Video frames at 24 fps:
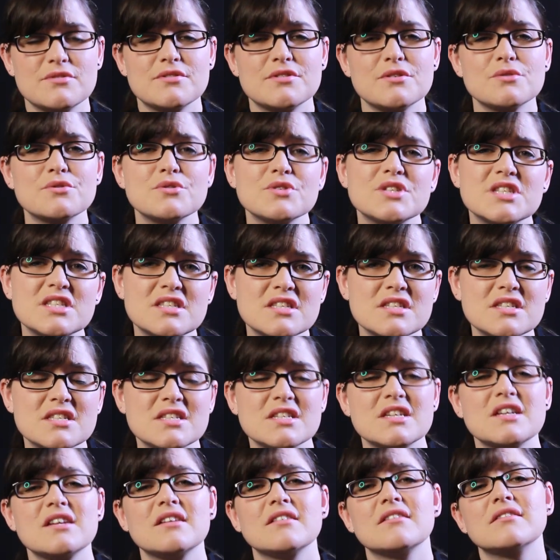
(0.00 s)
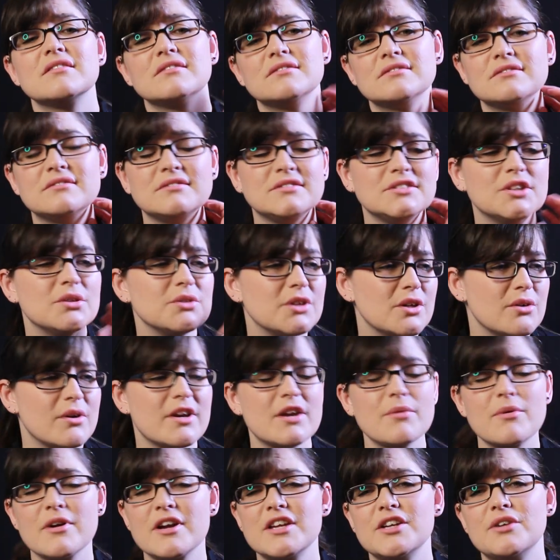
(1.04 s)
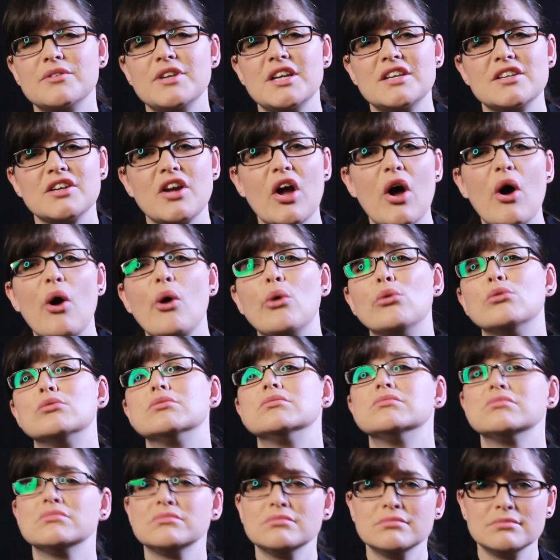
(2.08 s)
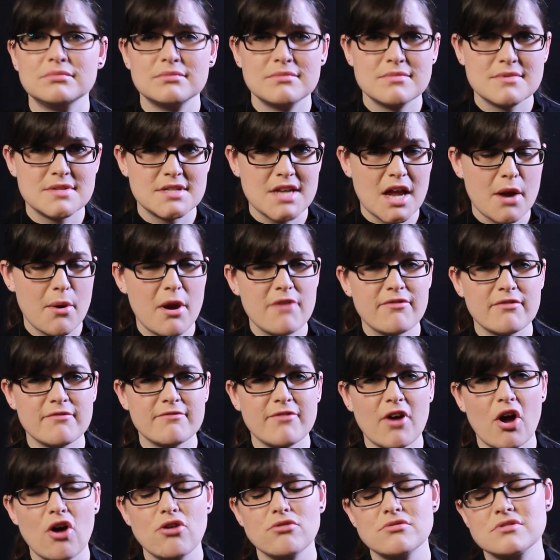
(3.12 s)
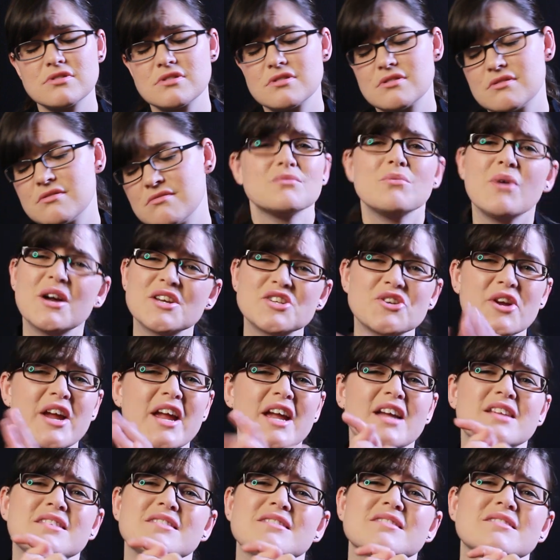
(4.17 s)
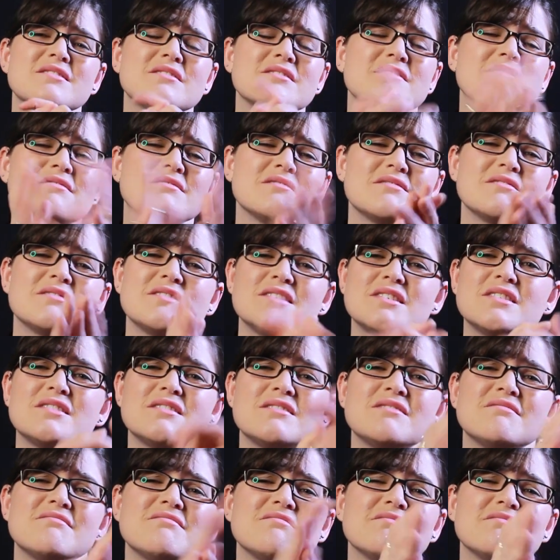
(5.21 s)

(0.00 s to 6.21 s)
Social distancing, don't go anywhere you don't need to go, stay away from folks, wash your hands, just